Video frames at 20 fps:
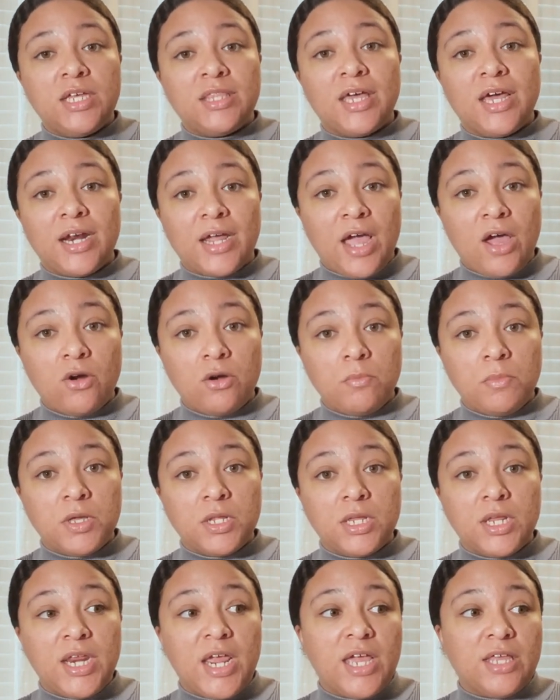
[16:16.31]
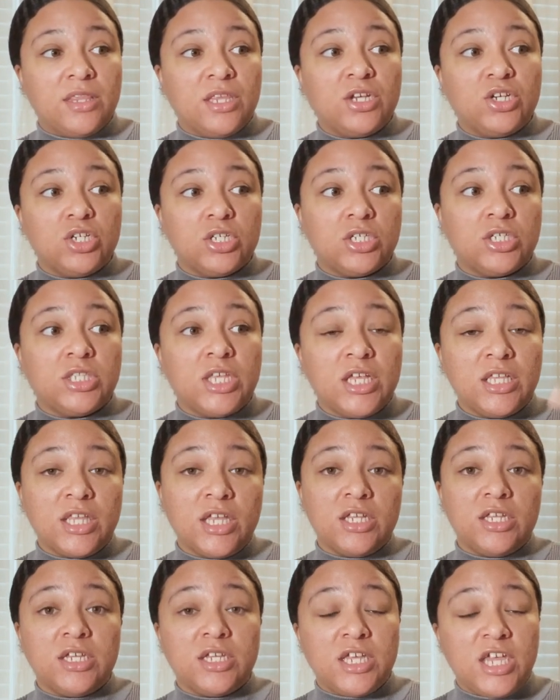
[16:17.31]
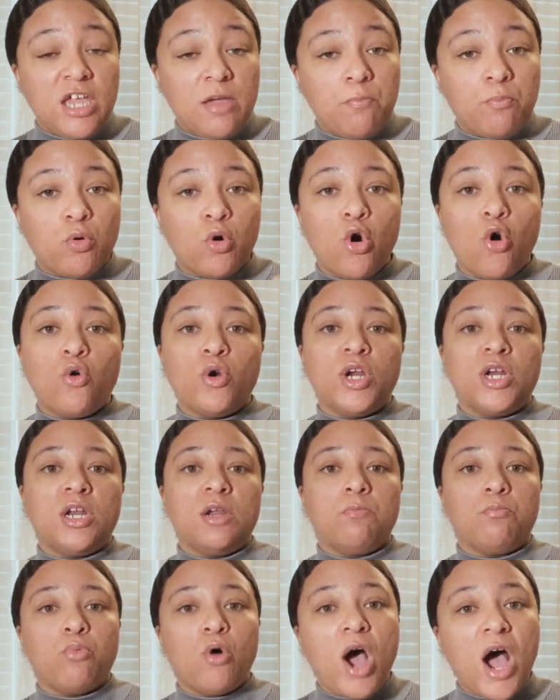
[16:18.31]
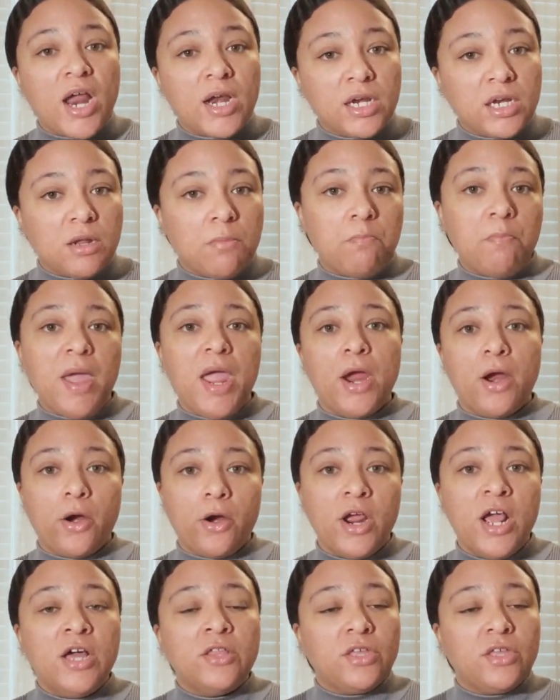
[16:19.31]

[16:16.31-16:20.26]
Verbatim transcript: that accountability and they just think they can keep prodding and prodding the bear.